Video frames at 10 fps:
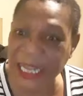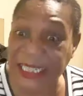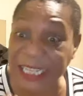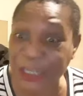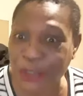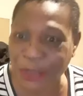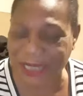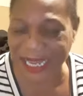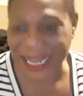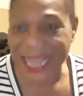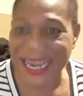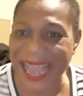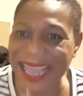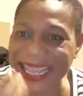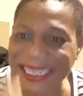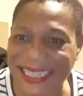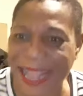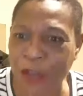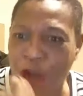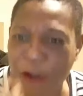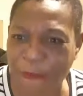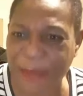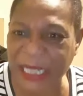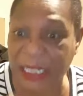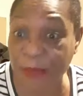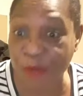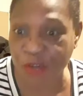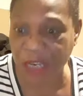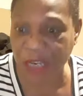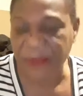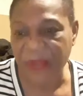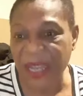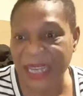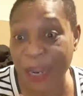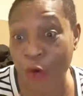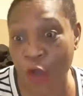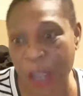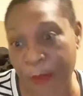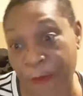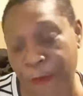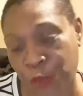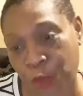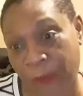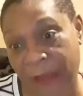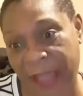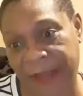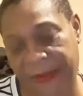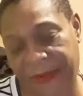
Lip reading: thing to say now inside government money, then go able for survive.